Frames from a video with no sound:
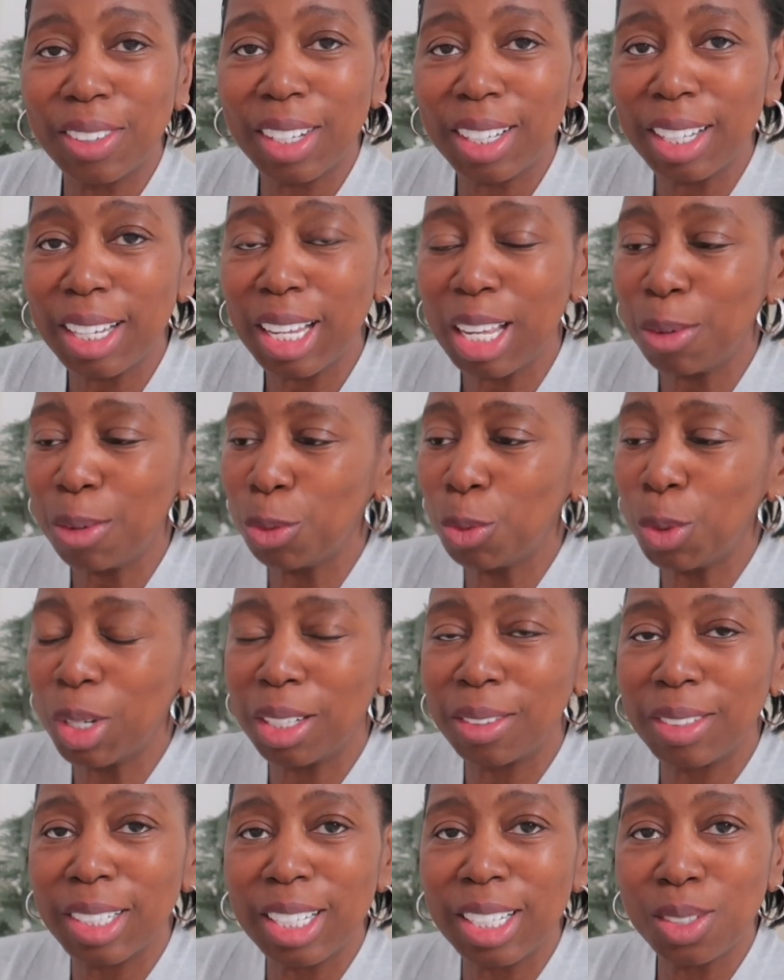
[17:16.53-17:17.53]
Then I have
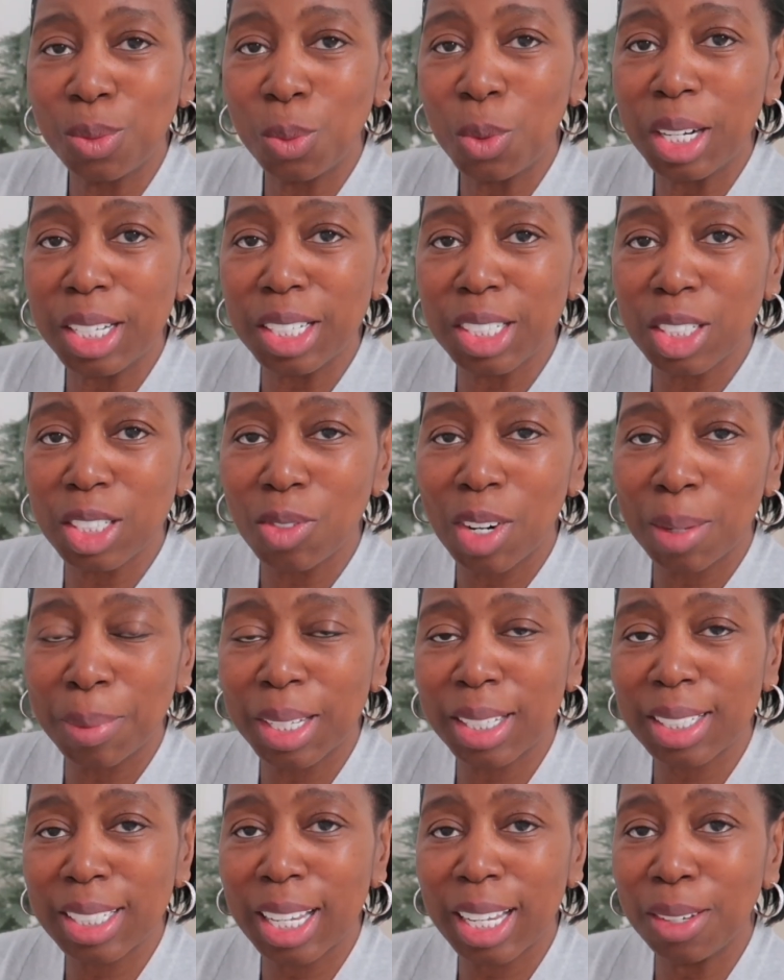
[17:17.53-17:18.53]
one of these white
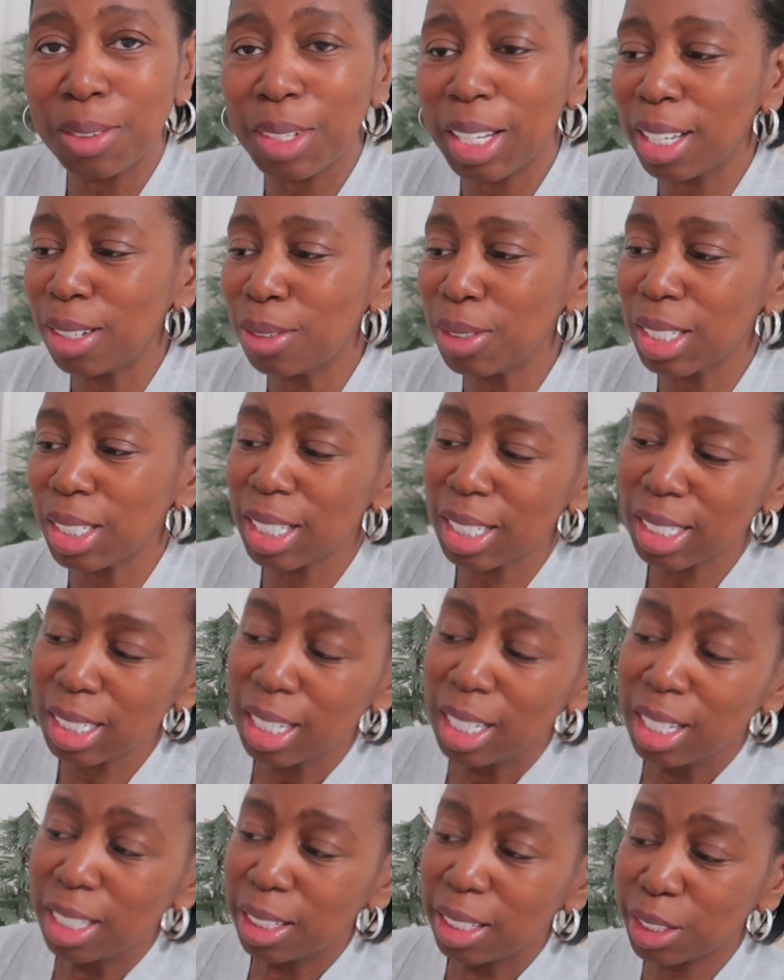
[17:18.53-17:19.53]
ceramic
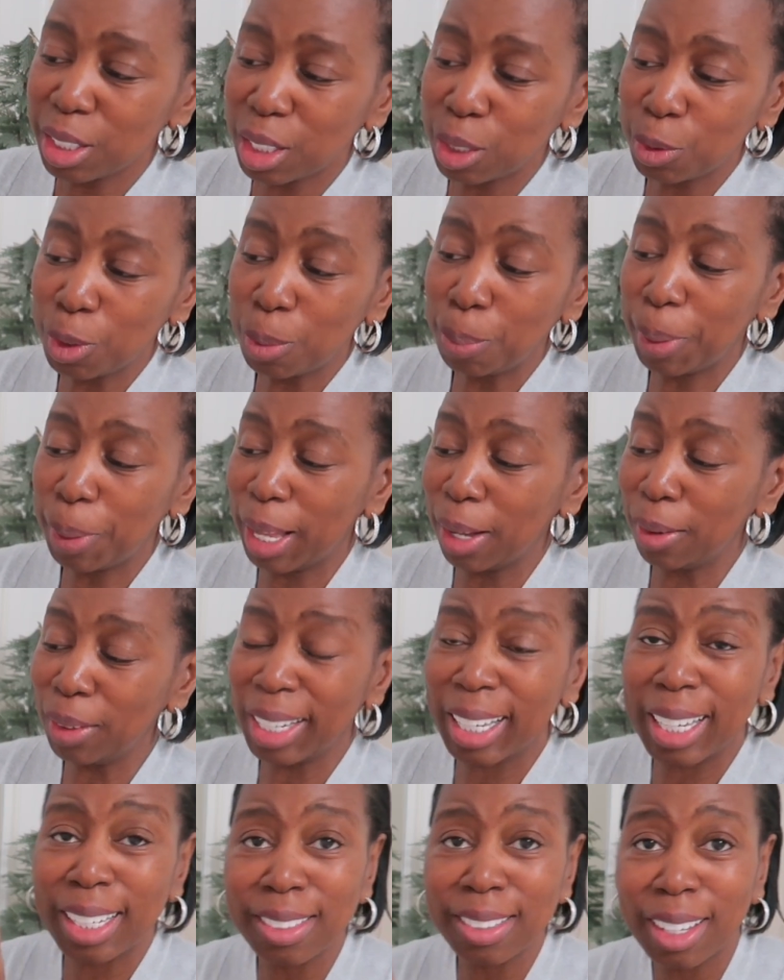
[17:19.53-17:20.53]
townhouses. This is from
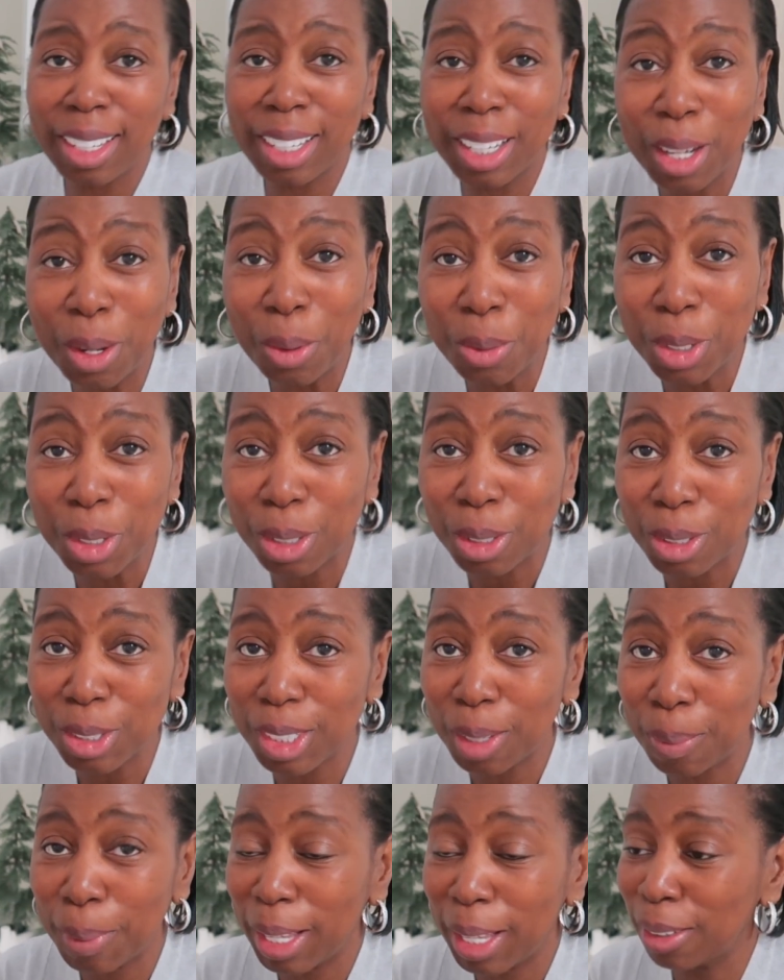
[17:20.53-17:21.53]
Poundland and it only
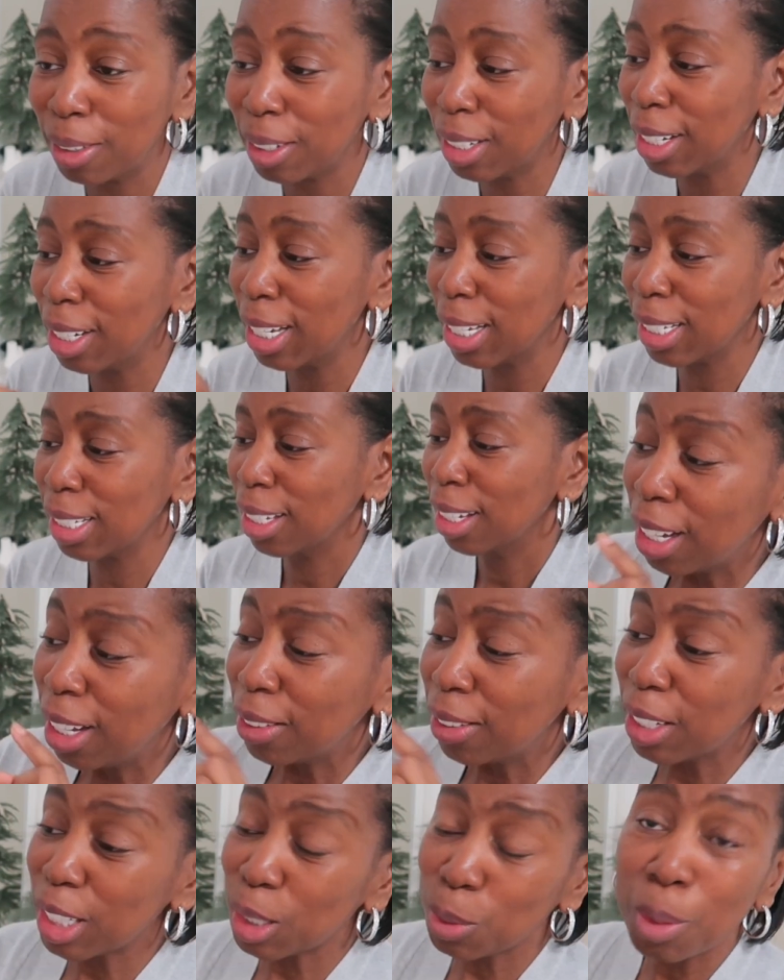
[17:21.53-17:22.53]
cost £1, guys.
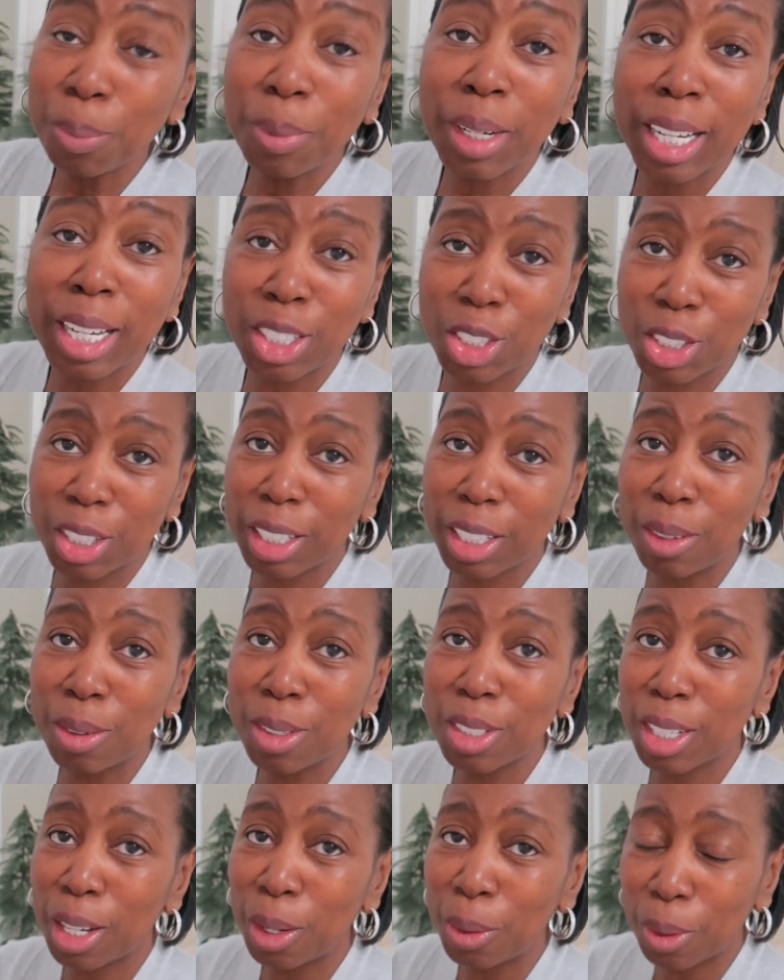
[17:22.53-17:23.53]
This one might actually go
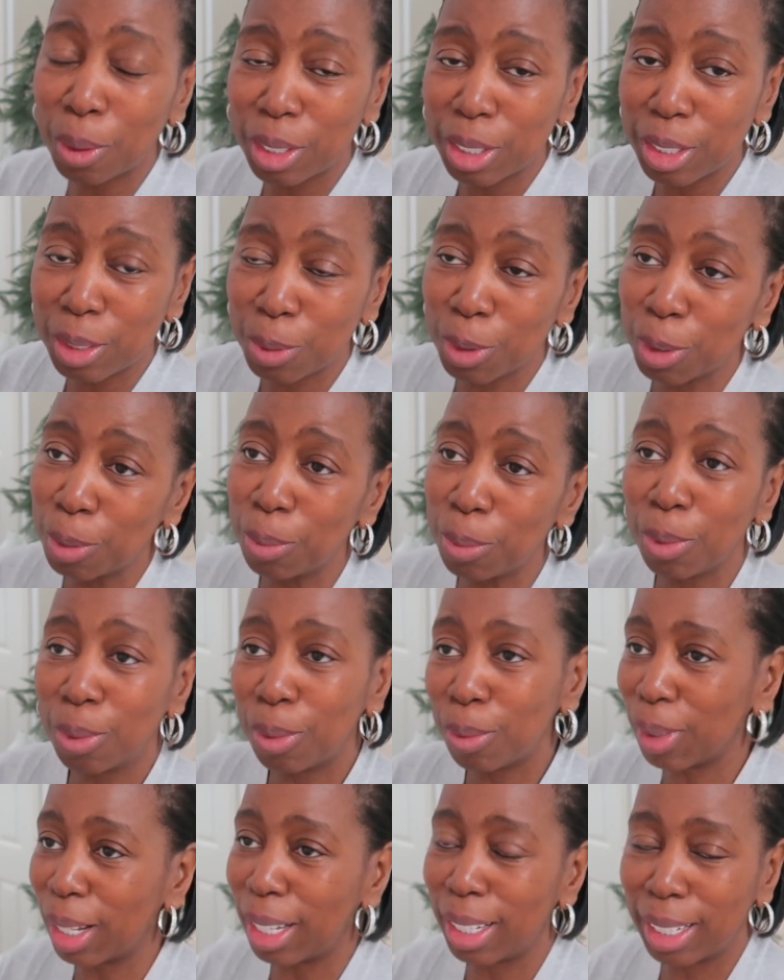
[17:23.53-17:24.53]
into Oakley's room
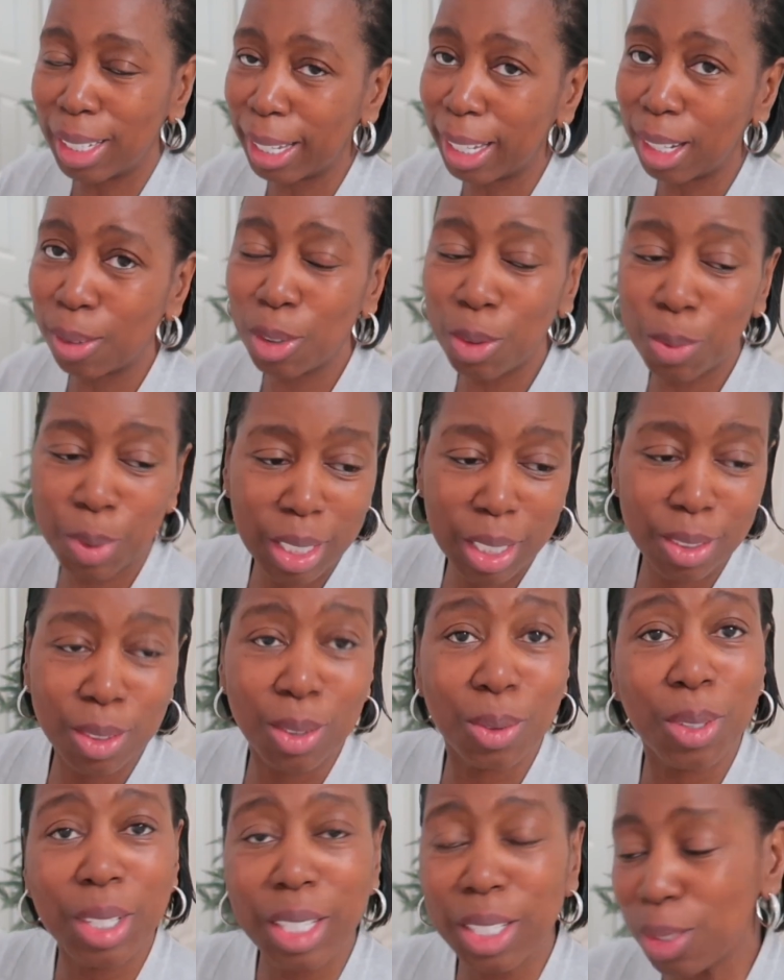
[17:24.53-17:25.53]
like later on when I
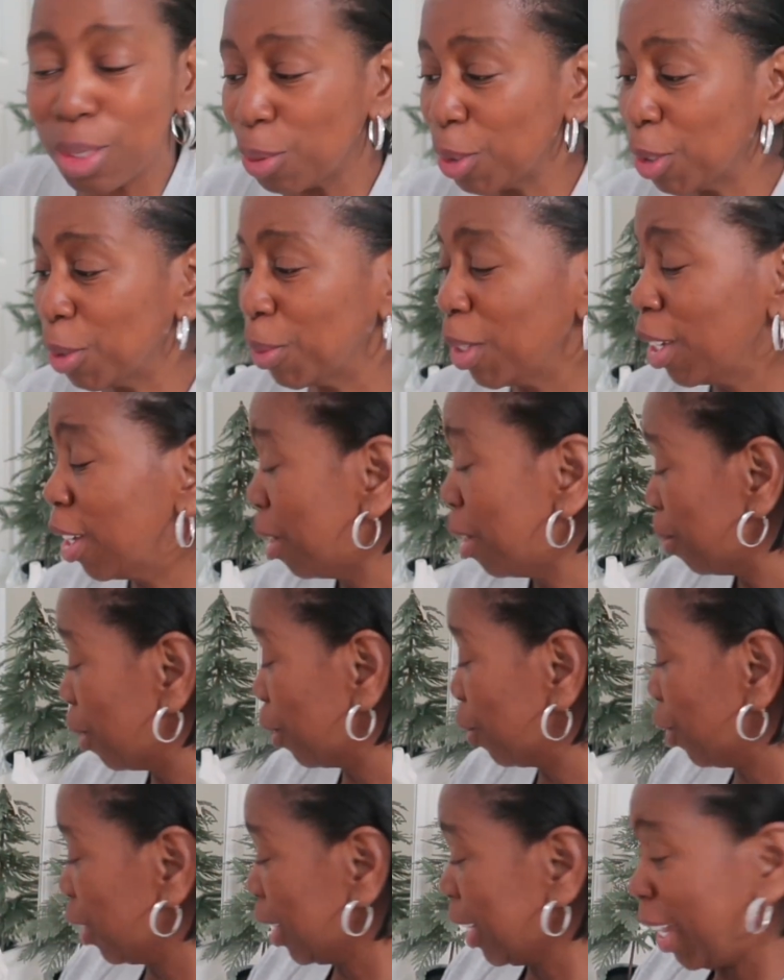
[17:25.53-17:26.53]
do his room,
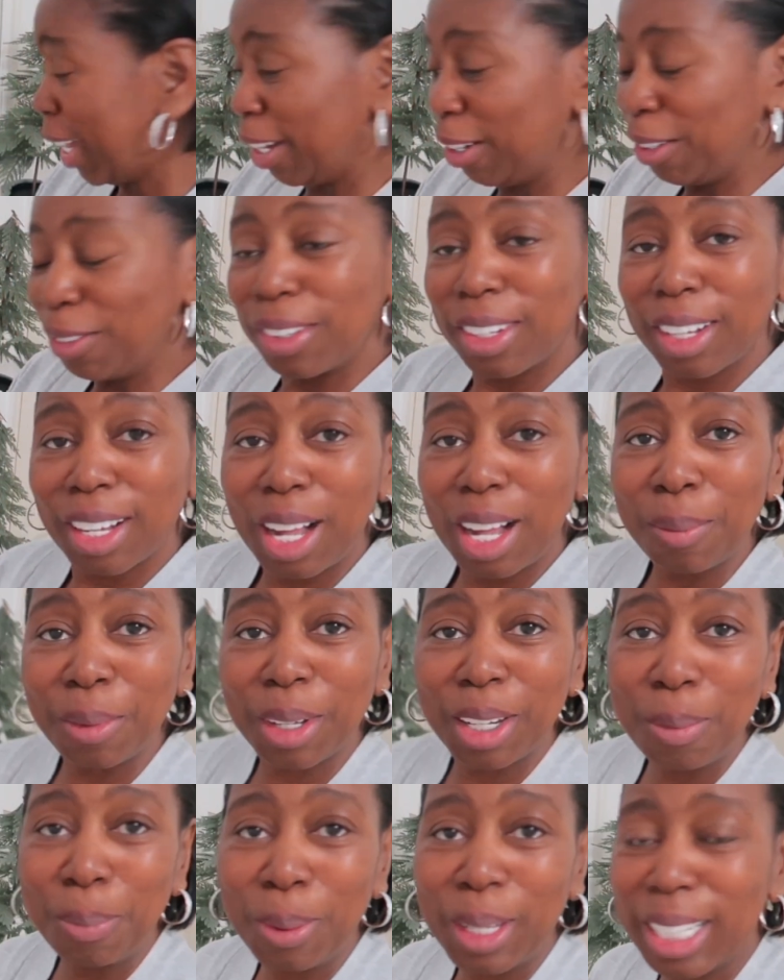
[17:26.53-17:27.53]
but for now I'm
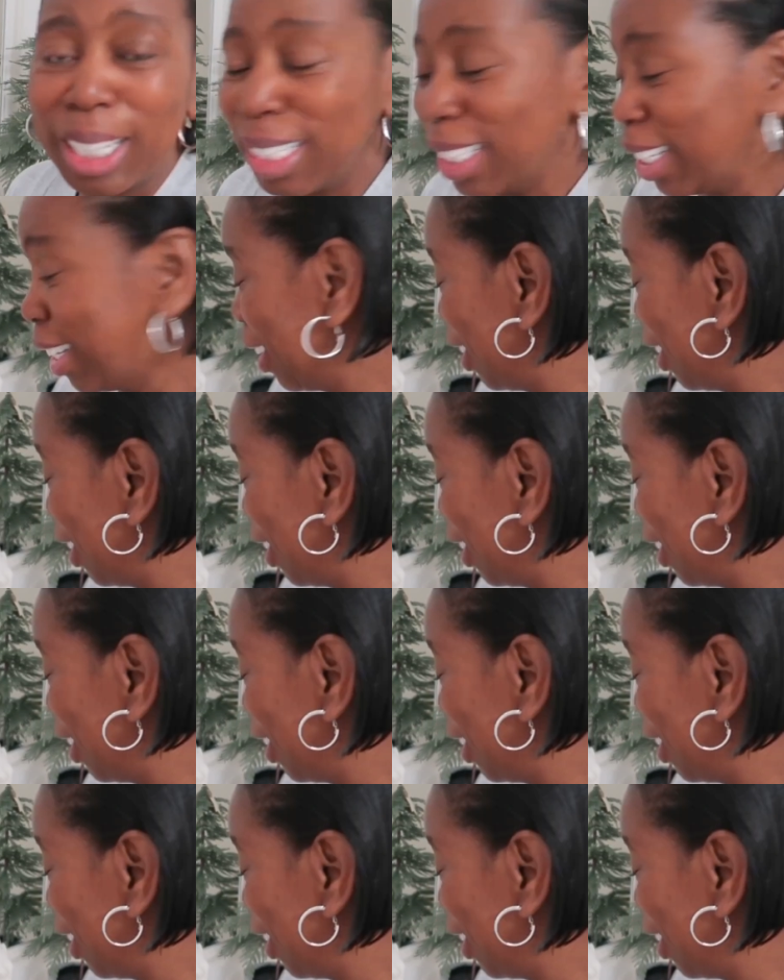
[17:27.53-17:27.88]
going to place